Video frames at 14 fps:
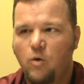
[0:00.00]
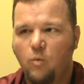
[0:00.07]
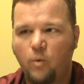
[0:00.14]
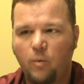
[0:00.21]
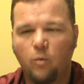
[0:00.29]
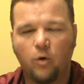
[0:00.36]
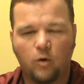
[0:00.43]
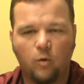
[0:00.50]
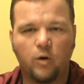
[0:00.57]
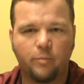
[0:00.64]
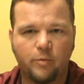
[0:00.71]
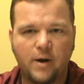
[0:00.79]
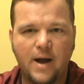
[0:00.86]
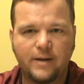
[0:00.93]
when we're going
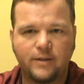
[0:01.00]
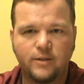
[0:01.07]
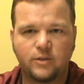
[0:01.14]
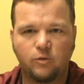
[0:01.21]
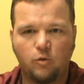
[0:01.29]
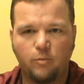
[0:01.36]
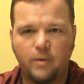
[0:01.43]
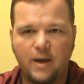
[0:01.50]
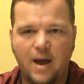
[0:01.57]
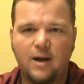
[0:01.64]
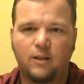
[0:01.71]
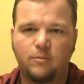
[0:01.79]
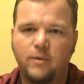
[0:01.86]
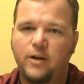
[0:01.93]
to practice, so we'll be
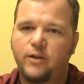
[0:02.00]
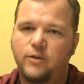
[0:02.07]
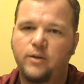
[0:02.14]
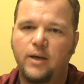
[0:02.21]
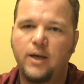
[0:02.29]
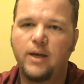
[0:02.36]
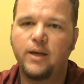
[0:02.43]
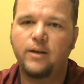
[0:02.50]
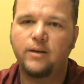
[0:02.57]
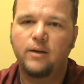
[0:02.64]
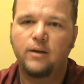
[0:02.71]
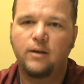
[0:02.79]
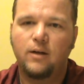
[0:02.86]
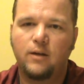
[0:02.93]
acclimated to the heat
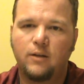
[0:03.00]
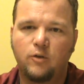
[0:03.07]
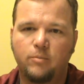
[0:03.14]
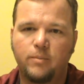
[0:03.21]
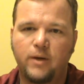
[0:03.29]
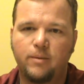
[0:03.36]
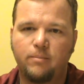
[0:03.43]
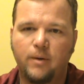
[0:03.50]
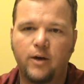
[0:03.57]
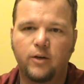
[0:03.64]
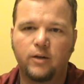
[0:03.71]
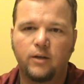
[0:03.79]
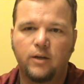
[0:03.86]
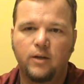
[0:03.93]
a little bit
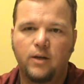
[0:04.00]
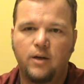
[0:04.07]
better.